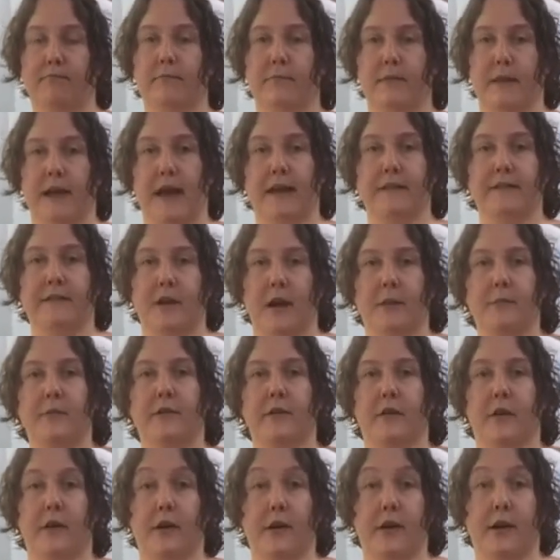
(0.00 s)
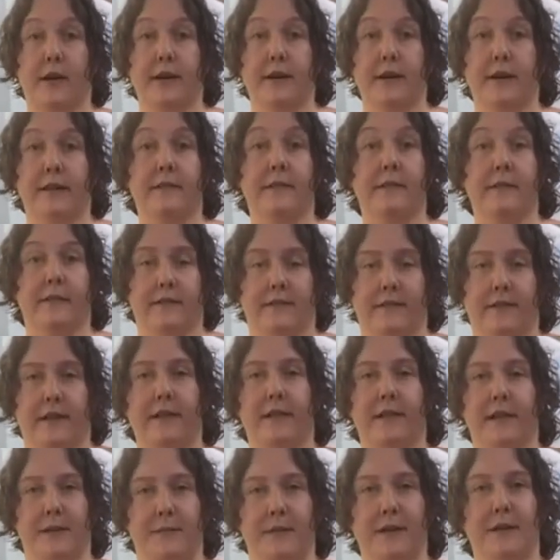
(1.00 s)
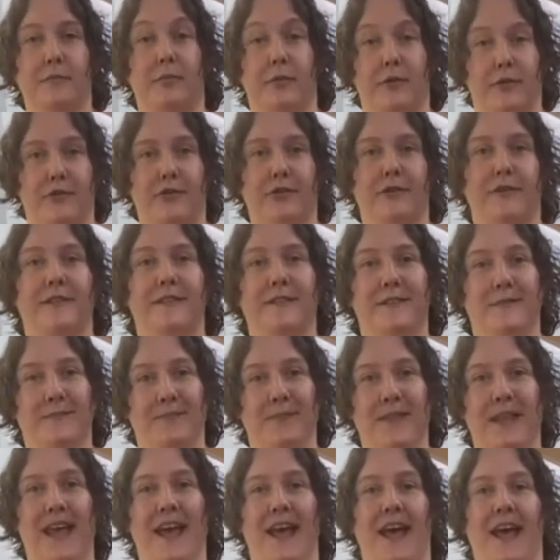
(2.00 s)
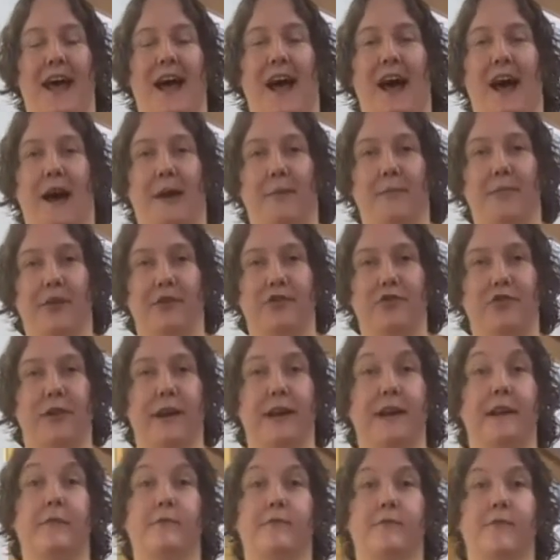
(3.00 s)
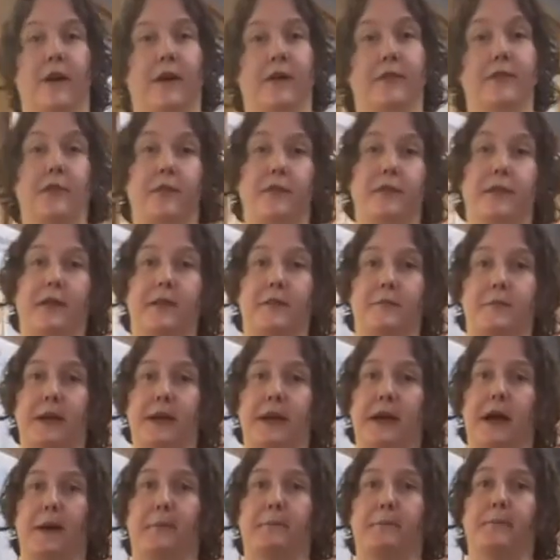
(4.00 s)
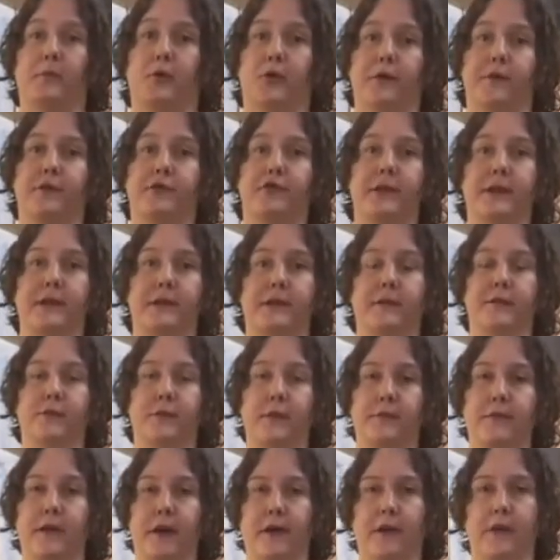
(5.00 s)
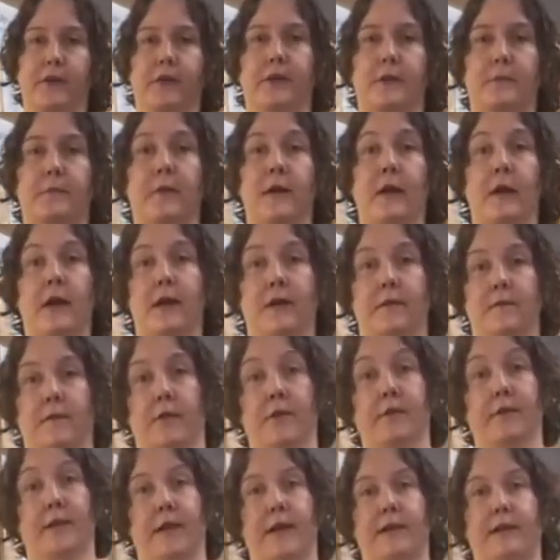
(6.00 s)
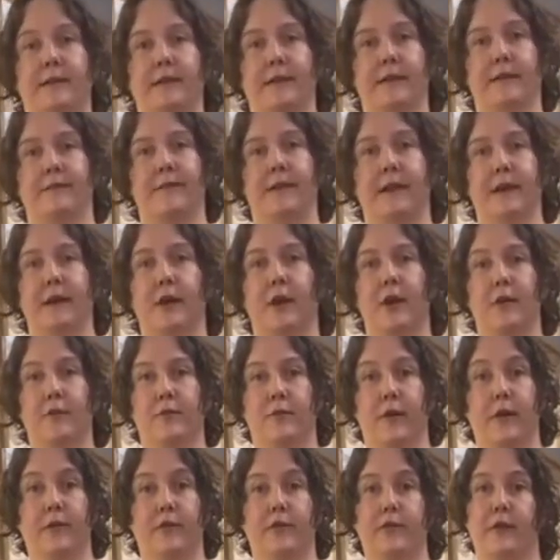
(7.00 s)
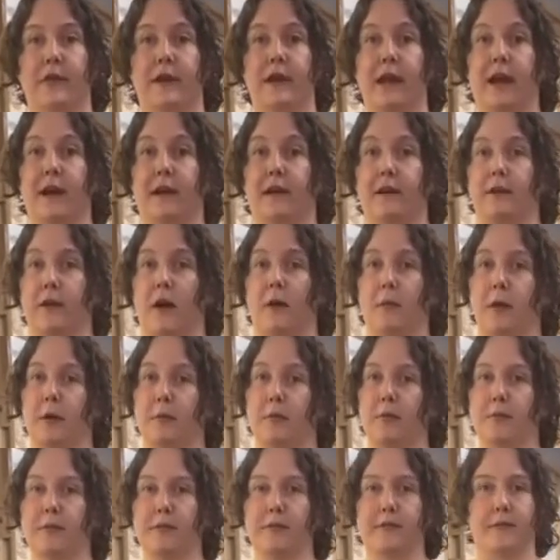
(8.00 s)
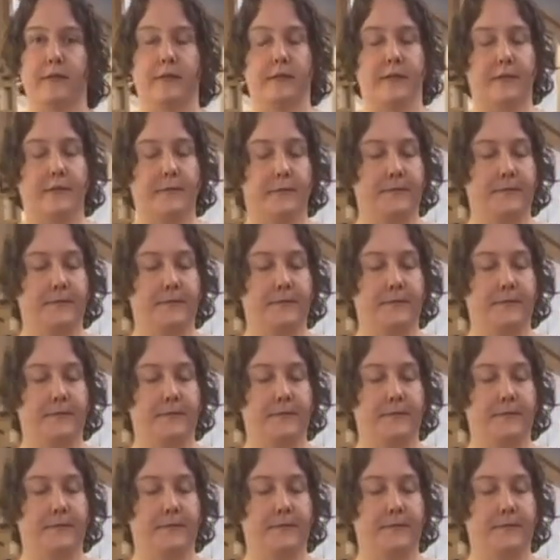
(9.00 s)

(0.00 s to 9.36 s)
As time has gone on, it's less likely to be a purchase. The trade in fossils has become more strict as we value them for scientific rather than economic purposes.